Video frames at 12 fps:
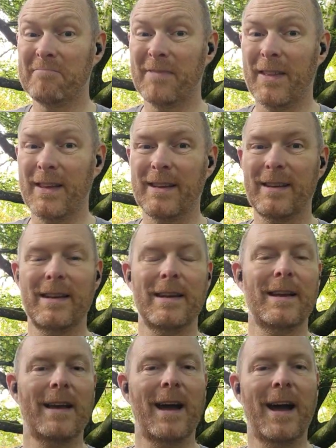think.
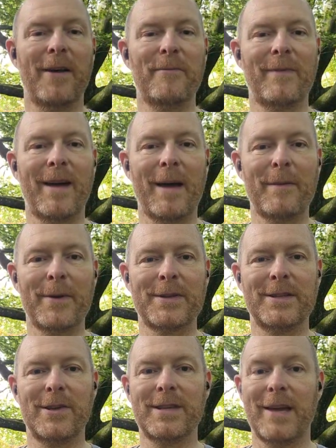Happy
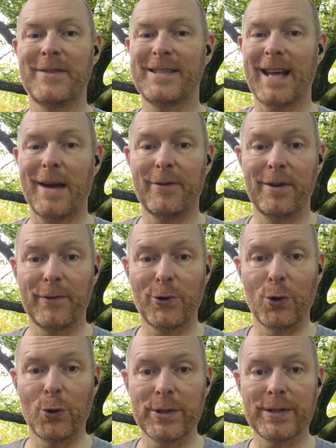birthday to you. David Saville, of
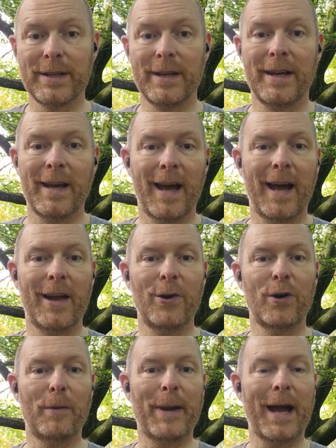course.
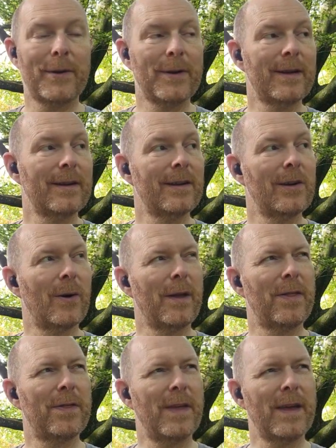Laura Powner, who I
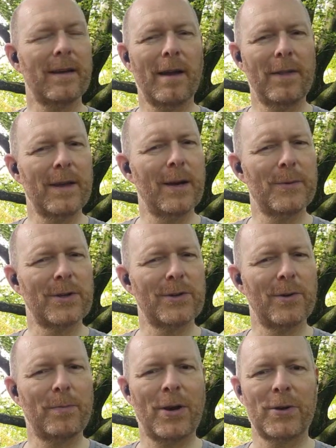think I was on
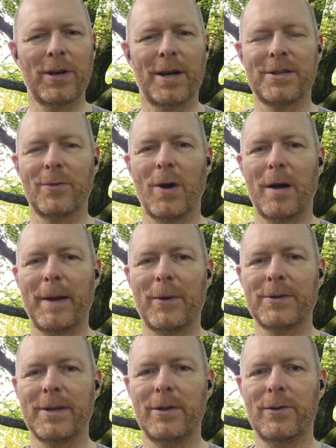your podcast a while back,
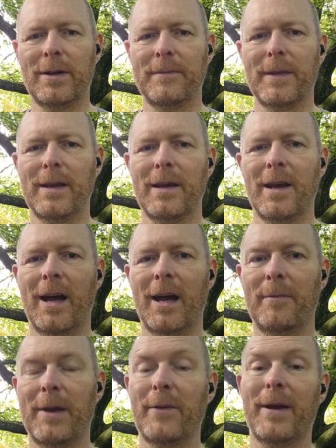wasn't I, Laura?
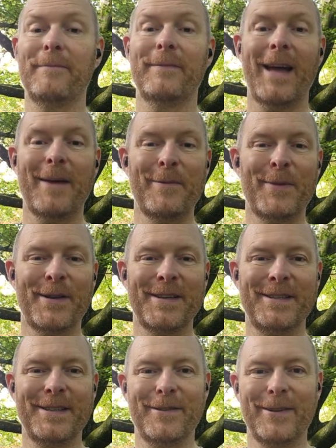But anyway, happy birthday
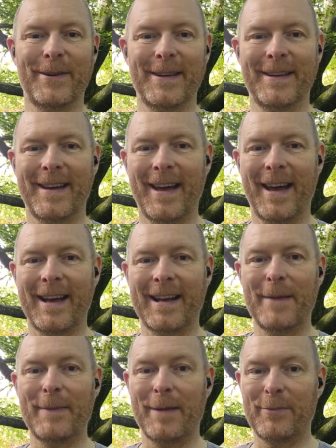to you anyway.
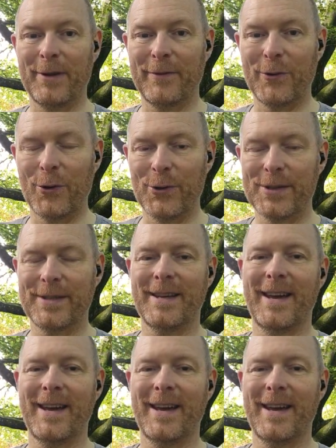Clare, of course.